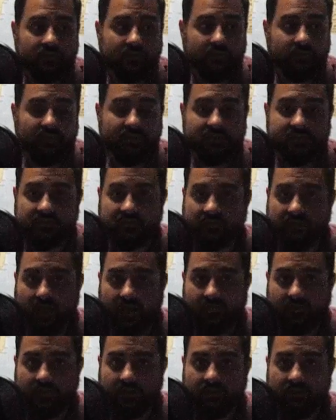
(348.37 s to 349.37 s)
to means of
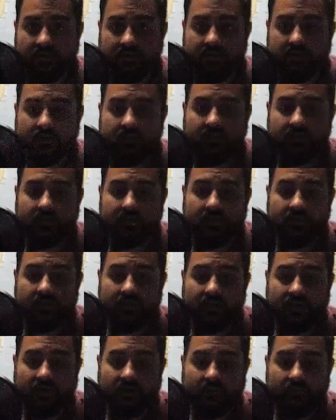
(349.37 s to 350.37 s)
livelihood
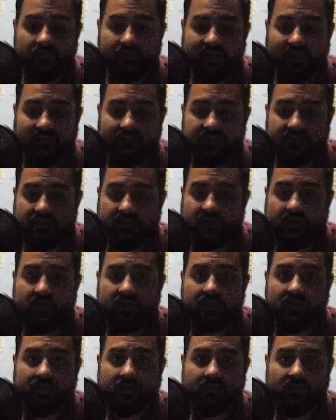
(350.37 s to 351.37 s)
um, to have
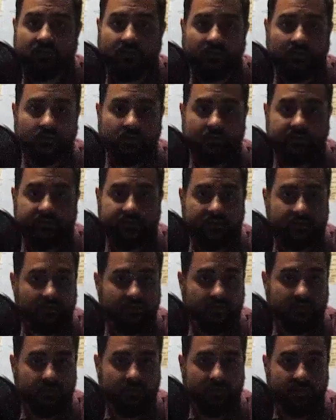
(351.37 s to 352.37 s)
security in their homes and in
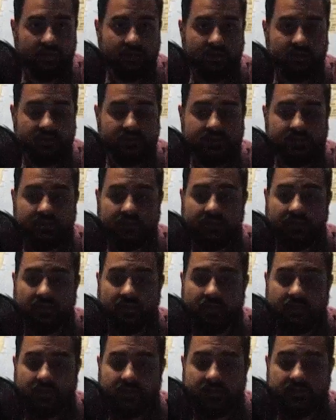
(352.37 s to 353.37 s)
their communities.
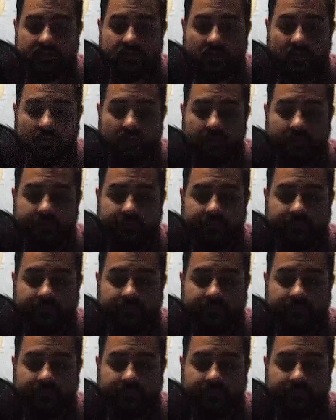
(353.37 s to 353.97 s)
So